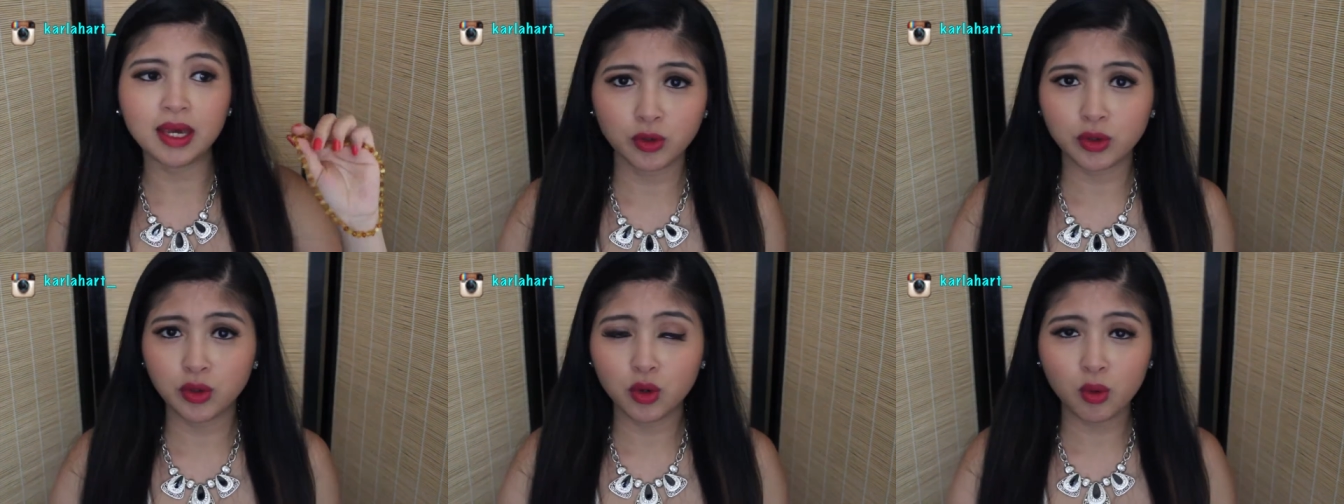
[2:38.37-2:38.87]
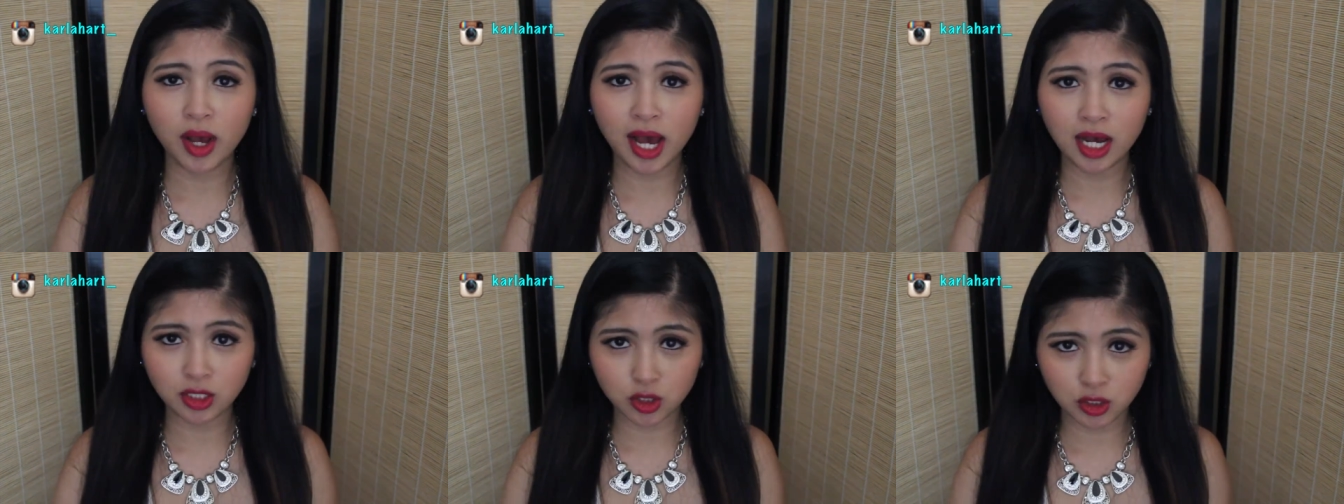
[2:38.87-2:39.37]
There are no
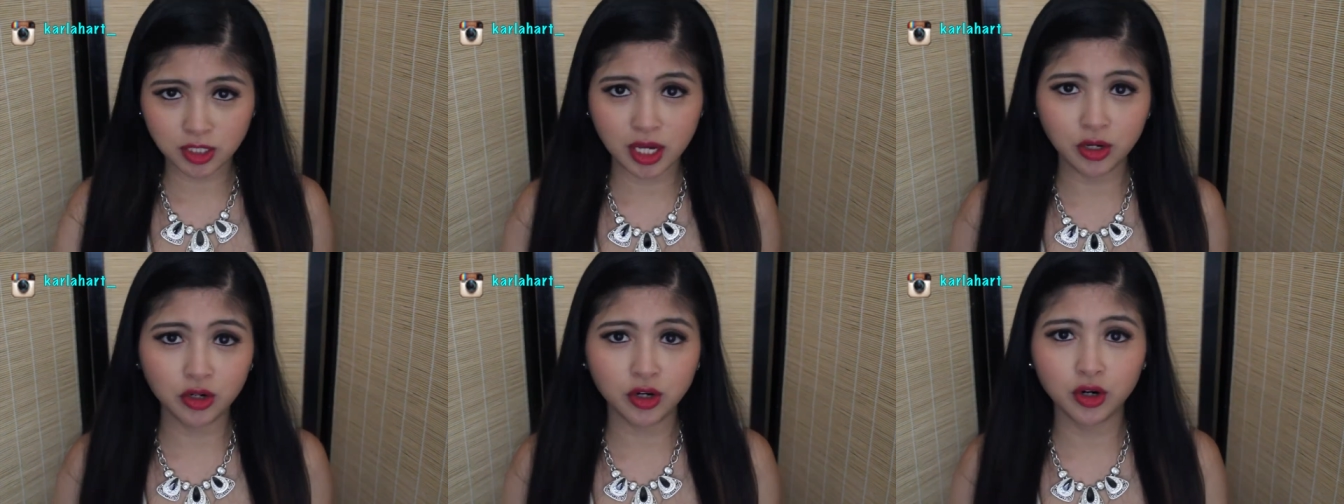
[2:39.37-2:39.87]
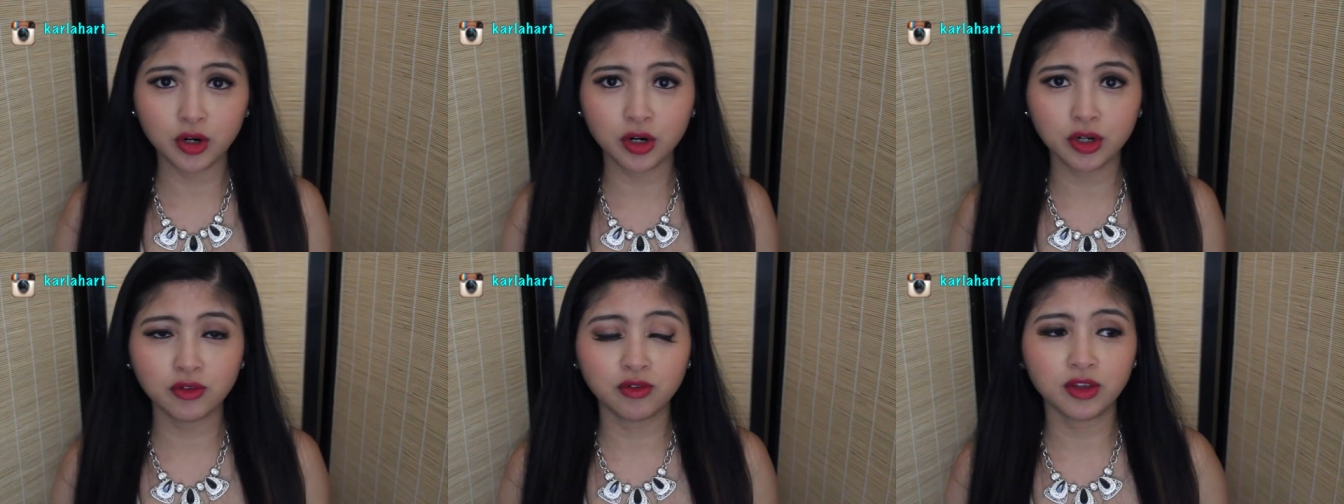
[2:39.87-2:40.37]
hazards that
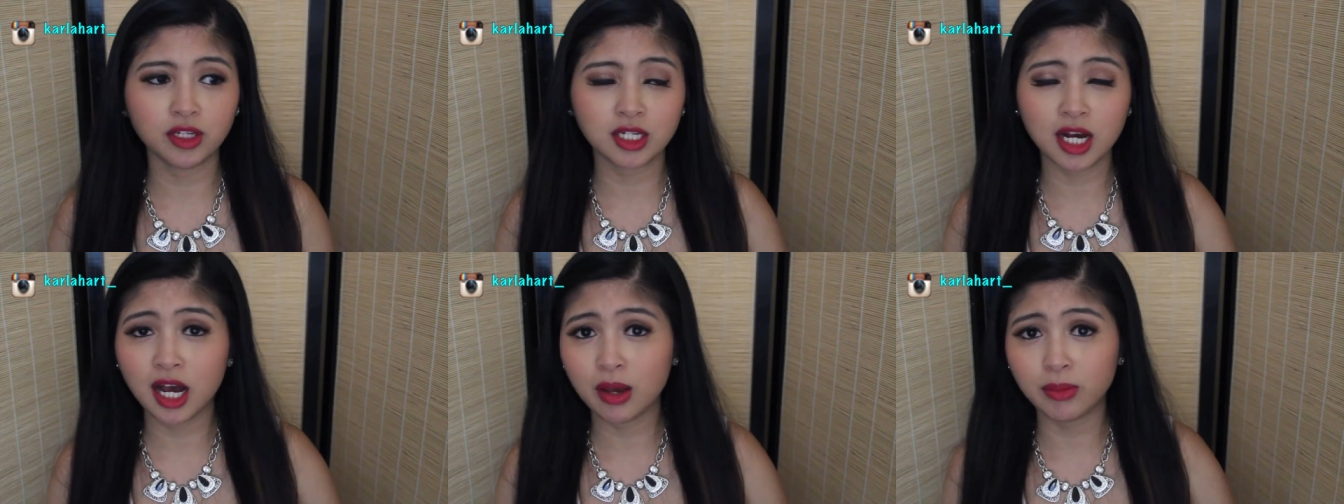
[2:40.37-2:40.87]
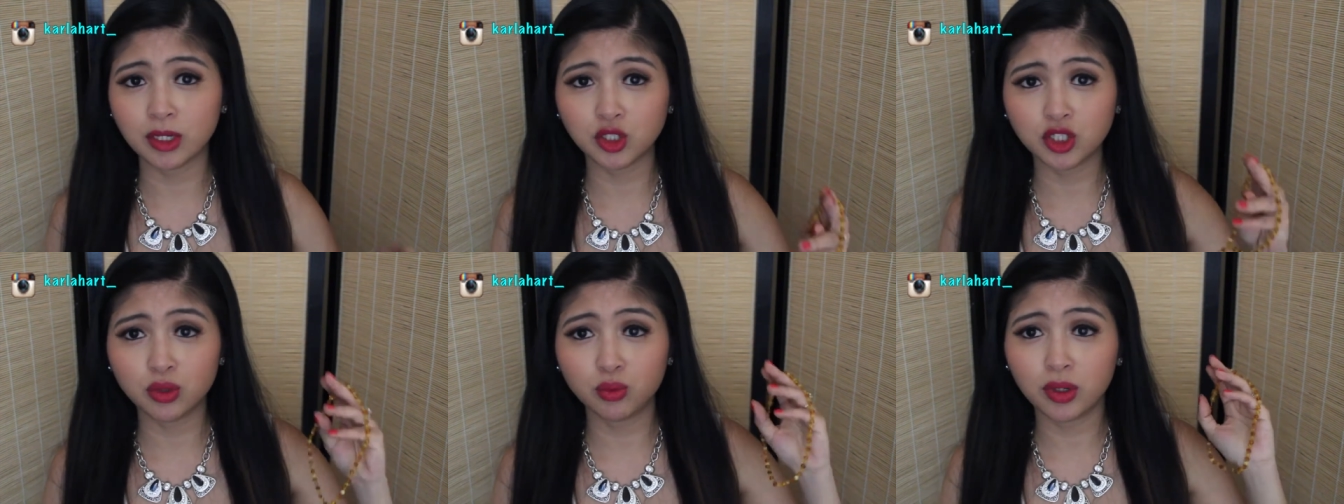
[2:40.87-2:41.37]
occurred the time that
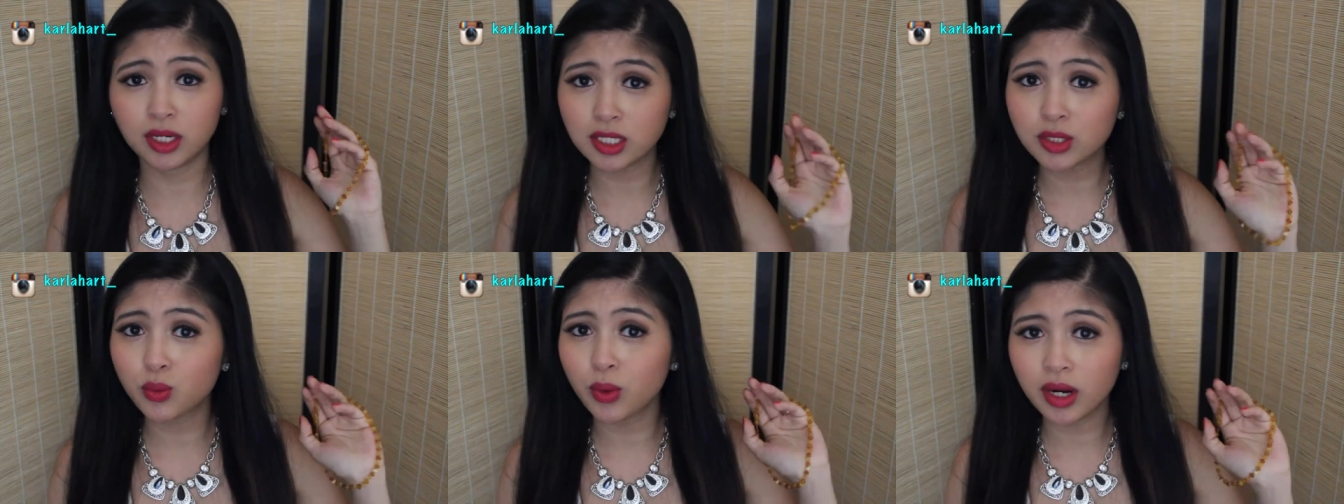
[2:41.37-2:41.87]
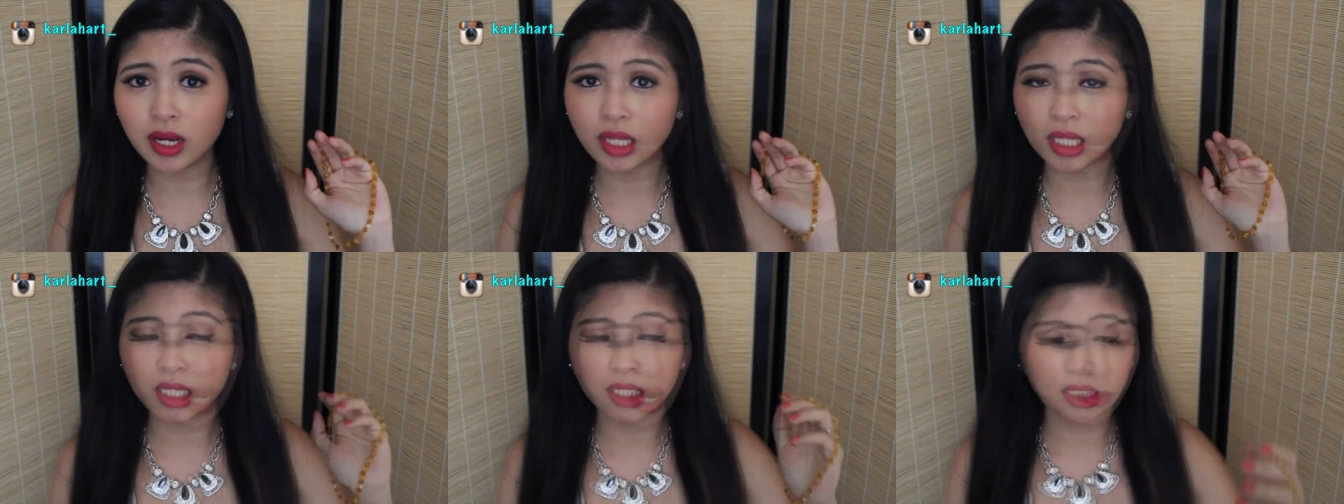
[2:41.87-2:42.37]
she was wearing
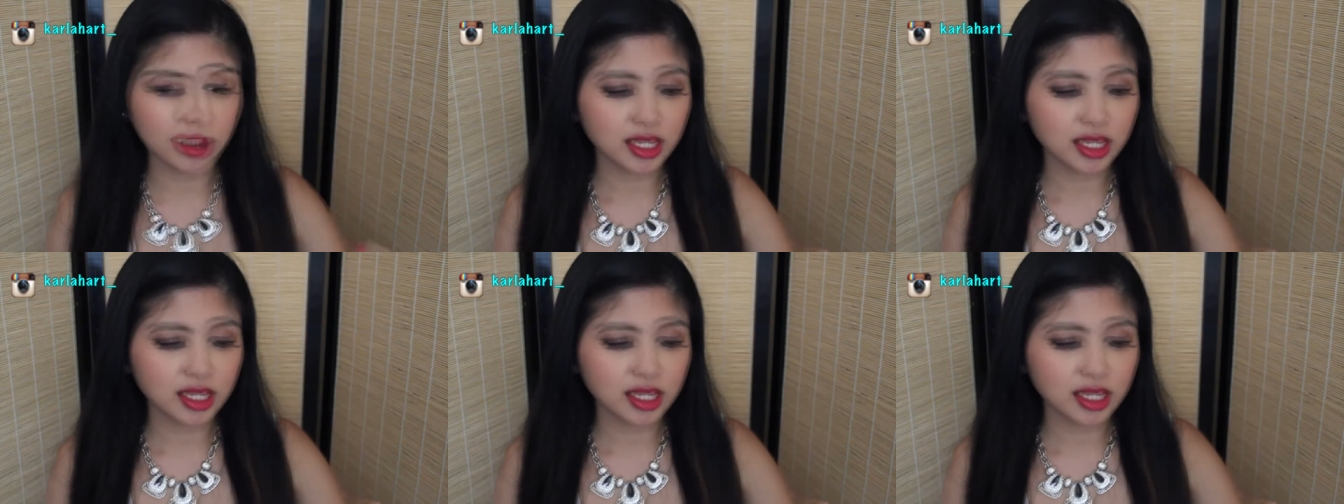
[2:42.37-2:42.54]
this.